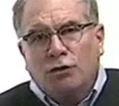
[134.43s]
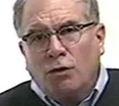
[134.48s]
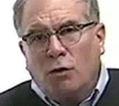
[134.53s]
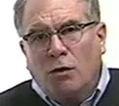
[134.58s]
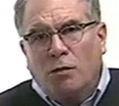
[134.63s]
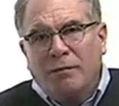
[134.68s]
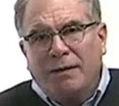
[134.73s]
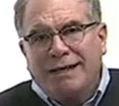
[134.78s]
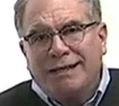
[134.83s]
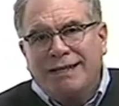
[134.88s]

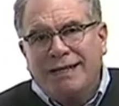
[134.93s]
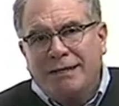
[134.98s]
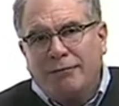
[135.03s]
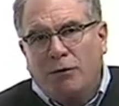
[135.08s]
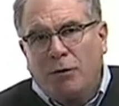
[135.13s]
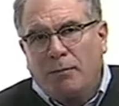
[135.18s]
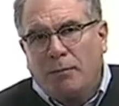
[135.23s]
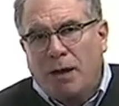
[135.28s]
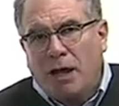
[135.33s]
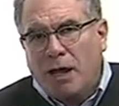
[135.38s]
to a
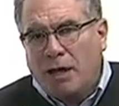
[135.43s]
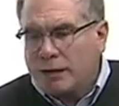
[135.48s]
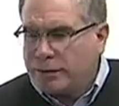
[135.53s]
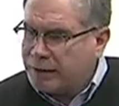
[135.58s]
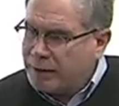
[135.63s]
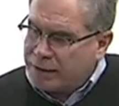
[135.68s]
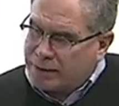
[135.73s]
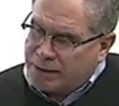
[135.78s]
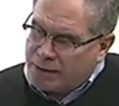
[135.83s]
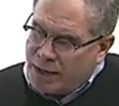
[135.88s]
medieval
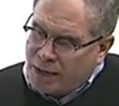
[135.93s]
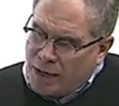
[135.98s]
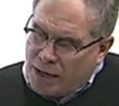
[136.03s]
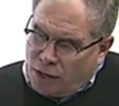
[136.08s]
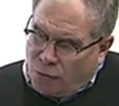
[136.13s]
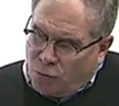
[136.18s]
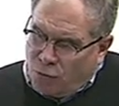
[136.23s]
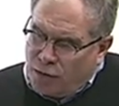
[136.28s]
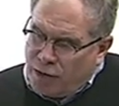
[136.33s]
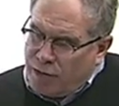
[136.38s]
politics
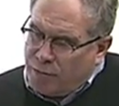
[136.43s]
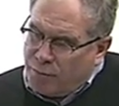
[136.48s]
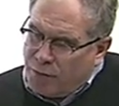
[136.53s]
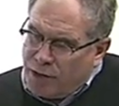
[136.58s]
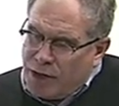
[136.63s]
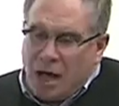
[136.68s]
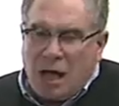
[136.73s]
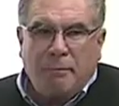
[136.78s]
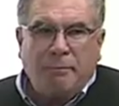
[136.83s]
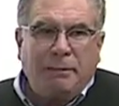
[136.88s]
where the
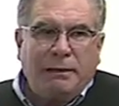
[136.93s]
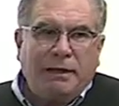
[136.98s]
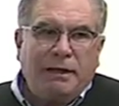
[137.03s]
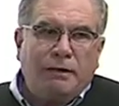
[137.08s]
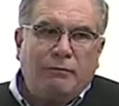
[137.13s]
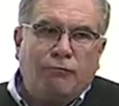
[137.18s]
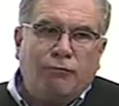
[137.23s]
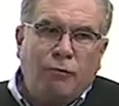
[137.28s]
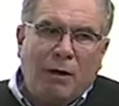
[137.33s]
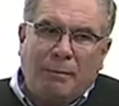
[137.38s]
monopoly
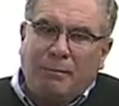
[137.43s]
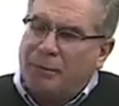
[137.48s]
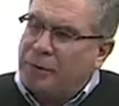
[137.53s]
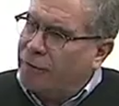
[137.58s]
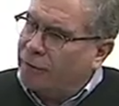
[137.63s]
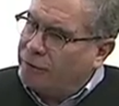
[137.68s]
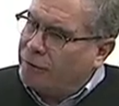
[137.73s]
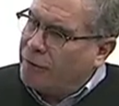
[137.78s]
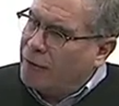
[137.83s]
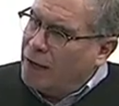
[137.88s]
of
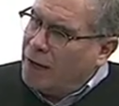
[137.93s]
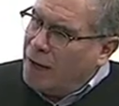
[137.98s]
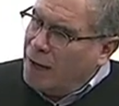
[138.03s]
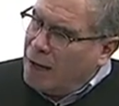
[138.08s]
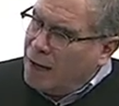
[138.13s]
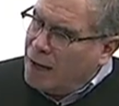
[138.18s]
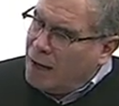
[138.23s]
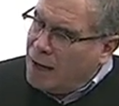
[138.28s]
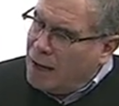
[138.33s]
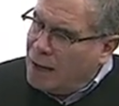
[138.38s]
weapons
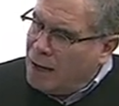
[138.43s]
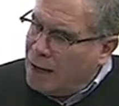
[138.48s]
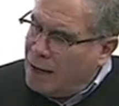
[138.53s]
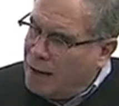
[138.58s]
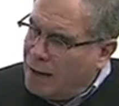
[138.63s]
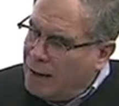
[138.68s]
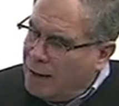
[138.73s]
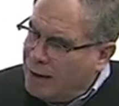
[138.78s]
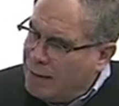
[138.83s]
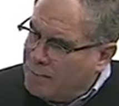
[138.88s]
uh,
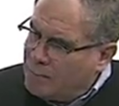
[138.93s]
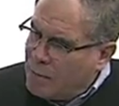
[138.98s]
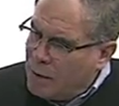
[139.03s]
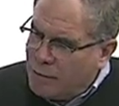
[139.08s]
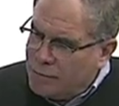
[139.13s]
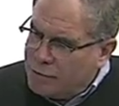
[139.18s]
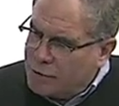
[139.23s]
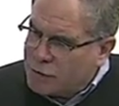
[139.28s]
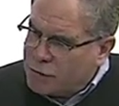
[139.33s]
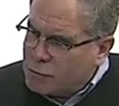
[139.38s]
uh,
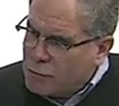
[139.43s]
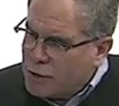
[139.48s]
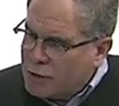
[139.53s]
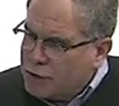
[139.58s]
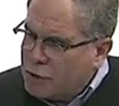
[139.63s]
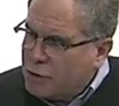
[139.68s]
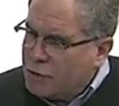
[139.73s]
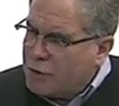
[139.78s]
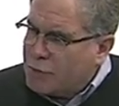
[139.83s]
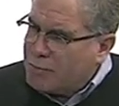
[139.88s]
of
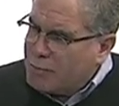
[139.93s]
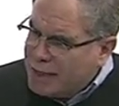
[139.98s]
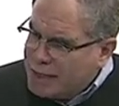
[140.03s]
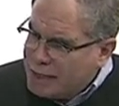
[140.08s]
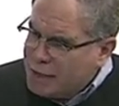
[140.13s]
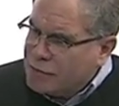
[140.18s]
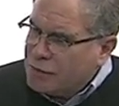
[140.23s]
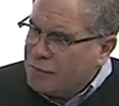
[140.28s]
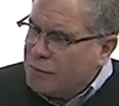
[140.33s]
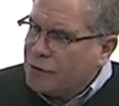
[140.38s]
destruction or the
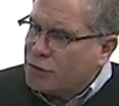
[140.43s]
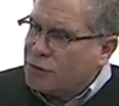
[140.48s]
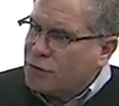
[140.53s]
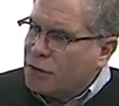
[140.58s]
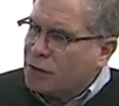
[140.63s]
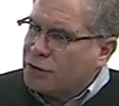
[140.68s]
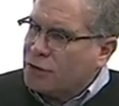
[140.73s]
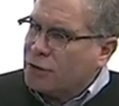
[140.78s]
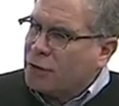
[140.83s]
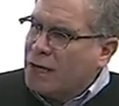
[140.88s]
means of
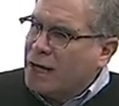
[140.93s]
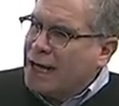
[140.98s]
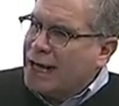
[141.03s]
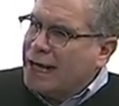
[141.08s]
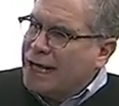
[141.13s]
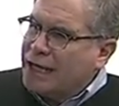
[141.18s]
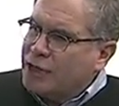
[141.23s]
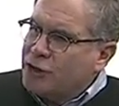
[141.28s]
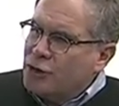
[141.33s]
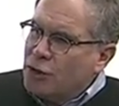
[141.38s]
destruction
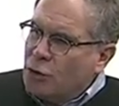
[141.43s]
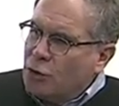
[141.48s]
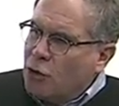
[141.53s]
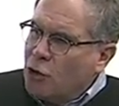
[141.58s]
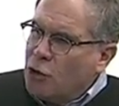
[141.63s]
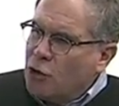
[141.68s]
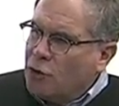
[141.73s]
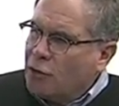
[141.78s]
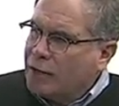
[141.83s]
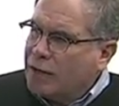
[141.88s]
is no
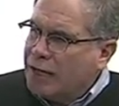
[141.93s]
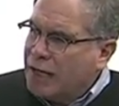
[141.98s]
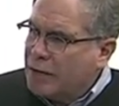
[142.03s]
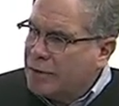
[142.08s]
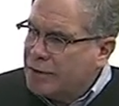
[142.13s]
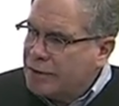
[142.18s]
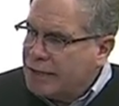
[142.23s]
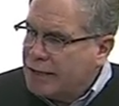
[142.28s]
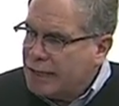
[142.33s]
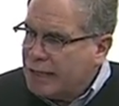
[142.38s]
longer
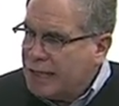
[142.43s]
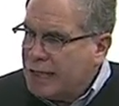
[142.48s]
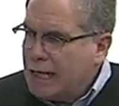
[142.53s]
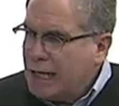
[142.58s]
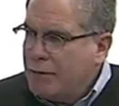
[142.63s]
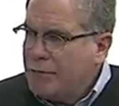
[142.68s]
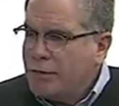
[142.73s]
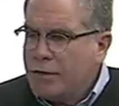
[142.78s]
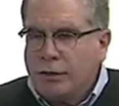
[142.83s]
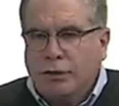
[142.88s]
guaranteed
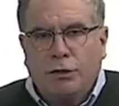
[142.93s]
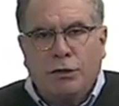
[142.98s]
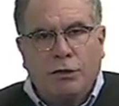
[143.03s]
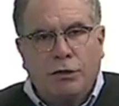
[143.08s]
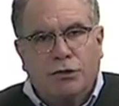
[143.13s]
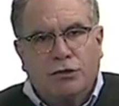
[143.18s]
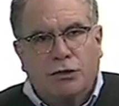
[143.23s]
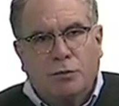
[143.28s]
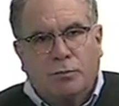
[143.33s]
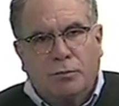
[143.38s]
even to
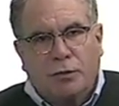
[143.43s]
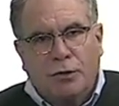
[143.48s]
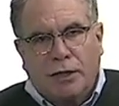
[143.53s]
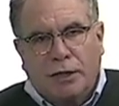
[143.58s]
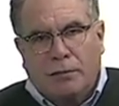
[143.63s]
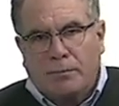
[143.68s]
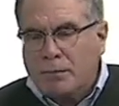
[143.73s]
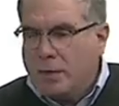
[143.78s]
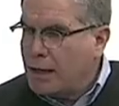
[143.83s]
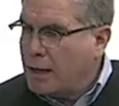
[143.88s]
the
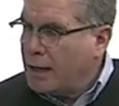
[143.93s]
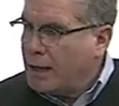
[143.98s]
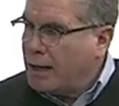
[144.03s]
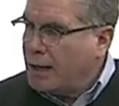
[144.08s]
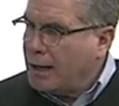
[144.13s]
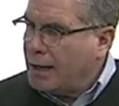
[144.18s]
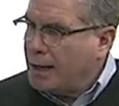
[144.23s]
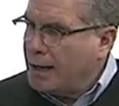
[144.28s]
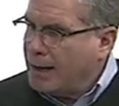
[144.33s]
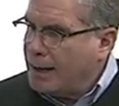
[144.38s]
supreme uh,
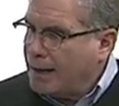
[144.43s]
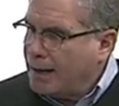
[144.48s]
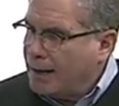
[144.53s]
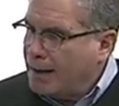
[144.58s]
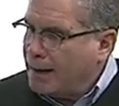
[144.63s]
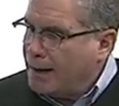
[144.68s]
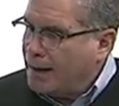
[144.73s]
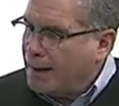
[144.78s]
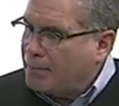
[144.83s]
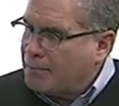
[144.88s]

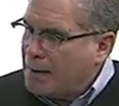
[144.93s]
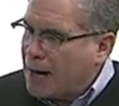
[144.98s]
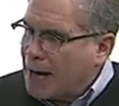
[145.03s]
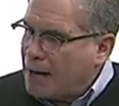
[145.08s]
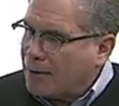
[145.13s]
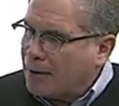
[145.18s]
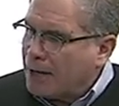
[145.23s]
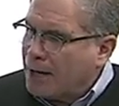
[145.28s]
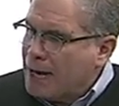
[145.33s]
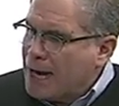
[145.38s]
uh, uh
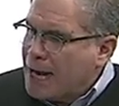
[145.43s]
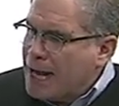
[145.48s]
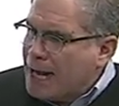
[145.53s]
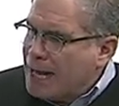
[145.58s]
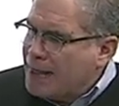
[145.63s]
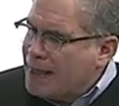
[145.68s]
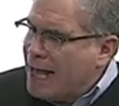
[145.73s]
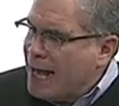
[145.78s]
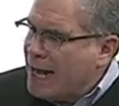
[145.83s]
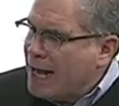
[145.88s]
power
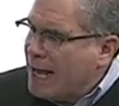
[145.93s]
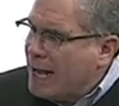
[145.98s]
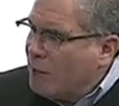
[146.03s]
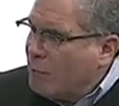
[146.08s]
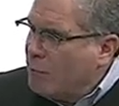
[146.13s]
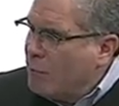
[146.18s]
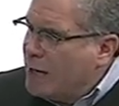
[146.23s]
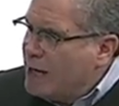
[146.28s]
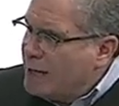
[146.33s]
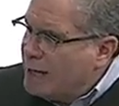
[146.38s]
that
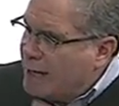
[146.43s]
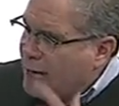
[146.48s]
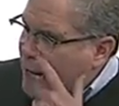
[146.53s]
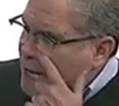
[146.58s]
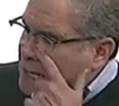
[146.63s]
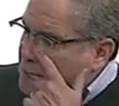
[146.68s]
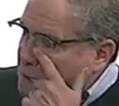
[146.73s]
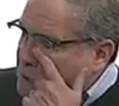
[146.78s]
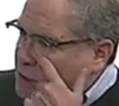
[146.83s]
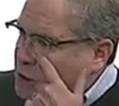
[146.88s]
we
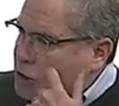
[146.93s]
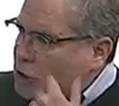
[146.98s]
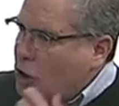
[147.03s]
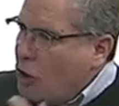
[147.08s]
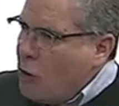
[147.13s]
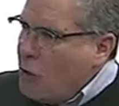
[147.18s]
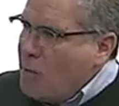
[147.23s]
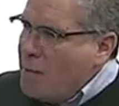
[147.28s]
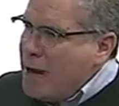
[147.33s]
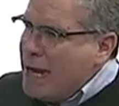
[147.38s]
get
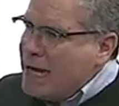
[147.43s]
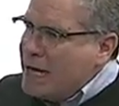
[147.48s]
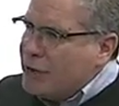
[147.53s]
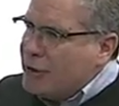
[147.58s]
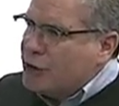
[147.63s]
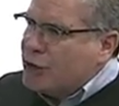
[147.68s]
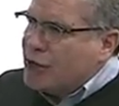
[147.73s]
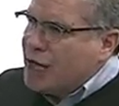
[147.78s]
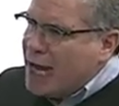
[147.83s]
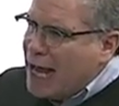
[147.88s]
so
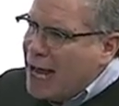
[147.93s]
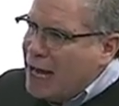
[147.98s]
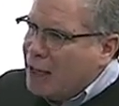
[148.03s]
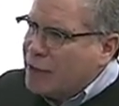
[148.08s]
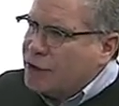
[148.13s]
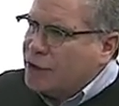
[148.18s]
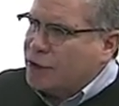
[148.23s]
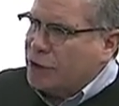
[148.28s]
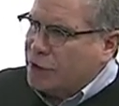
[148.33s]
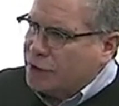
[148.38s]
many
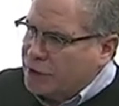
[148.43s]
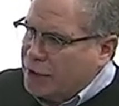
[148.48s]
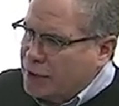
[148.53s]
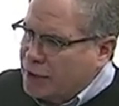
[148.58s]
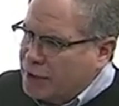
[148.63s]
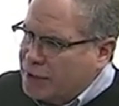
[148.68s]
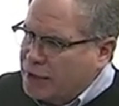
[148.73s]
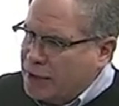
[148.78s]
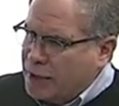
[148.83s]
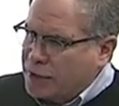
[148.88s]
challenges, in
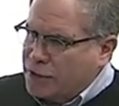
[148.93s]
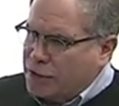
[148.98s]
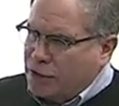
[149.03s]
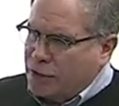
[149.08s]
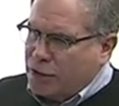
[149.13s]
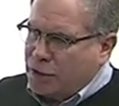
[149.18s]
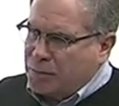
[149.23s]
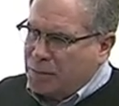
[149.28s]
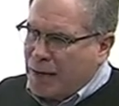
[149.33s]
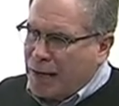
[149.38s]
a sense,
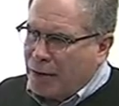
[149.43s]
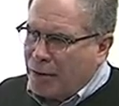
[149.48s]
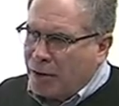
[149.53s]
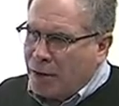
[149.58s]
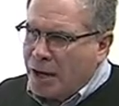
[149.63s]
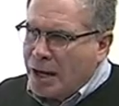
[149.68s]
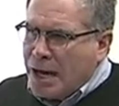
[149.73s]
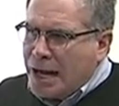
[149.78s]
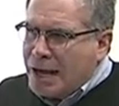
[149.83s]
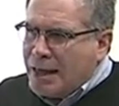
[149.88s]
to this
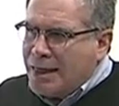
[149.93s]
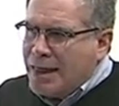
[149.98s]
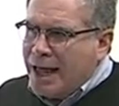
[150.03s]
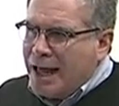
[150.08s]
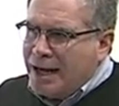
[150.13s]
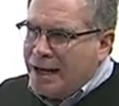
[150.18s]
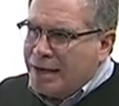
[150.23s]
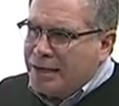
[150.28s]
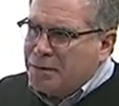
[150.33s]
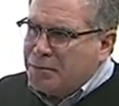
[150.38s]
power
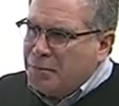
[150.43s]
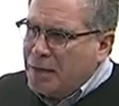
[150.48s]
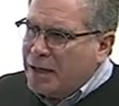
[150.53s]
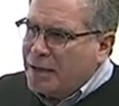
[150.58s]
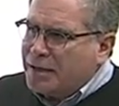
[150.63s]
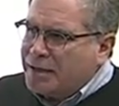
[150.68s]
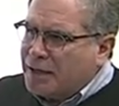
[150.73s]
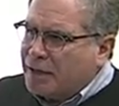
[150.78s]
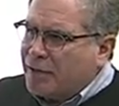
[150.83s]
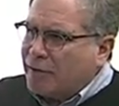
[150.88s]
that it is
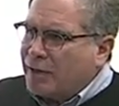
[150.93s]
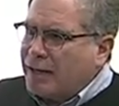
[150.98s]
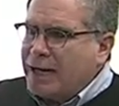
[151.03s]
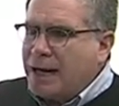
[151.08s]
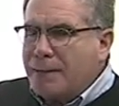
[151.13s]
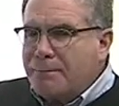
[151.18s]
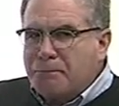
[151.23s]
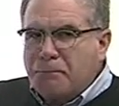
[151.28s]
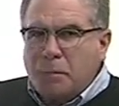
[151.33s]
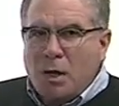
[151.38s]
militarily
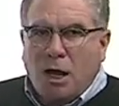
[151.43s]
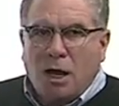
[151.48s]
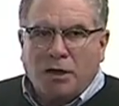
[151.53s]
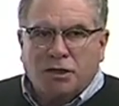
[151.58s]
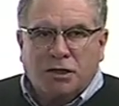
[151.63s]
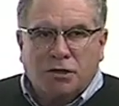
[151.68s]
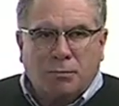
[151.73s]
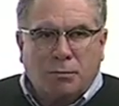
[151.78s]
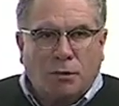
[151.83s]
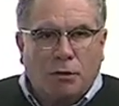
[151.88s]

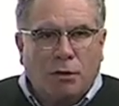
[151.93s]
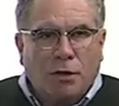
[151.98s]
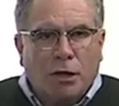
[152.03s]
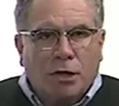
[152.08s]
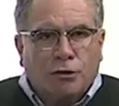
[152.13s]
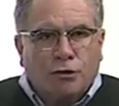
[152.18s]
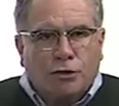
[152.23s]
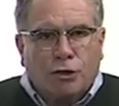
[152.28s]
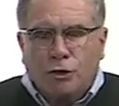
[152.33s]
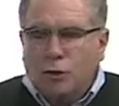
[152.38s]
impossible
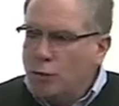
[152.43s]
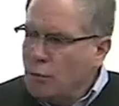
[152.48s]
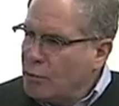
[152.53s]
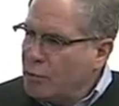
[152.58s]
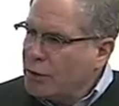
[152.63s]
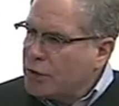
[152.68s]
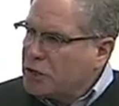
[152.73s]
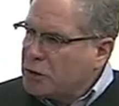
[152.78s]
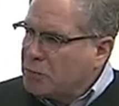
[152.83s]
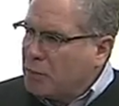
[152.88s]
to
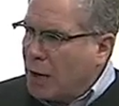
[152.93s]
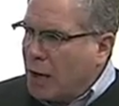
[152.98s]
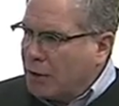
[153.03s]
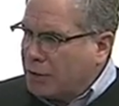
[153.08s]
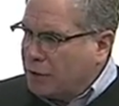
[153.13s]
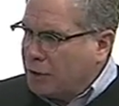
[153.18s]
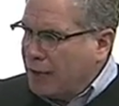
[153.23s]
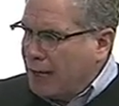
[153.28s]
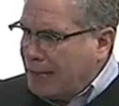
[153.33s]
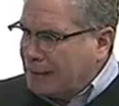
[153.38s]

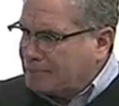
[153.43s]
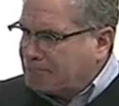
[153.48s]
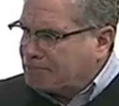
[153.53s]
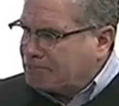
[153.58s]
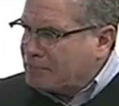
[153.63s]
respond to that.